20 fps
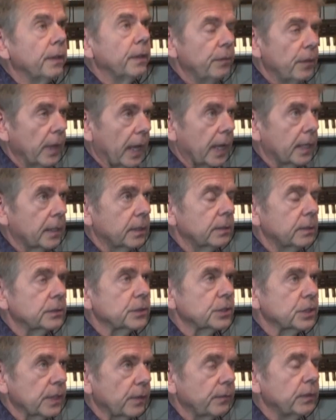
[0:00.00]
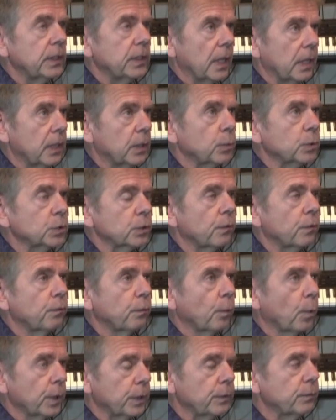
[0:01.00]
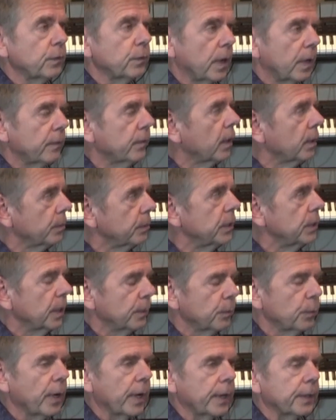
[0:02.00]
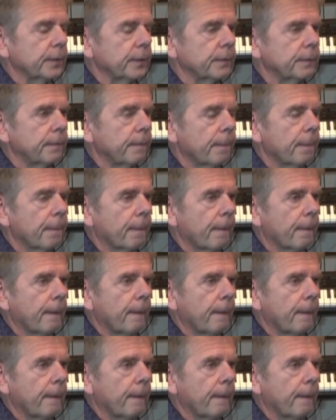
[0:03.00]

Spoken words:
We did that in 78. It was a 45 RPM record.